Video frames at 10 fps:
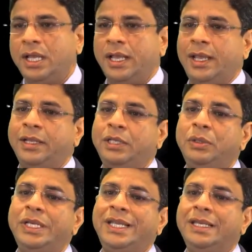and you
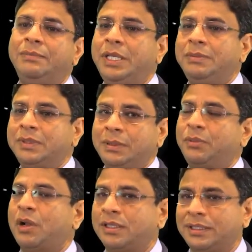need people and
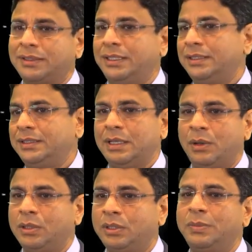processes
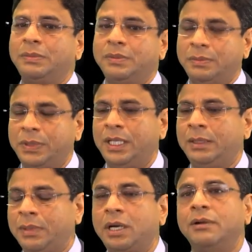all to play
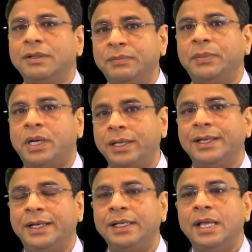part in
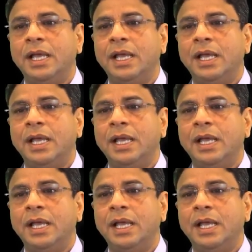it.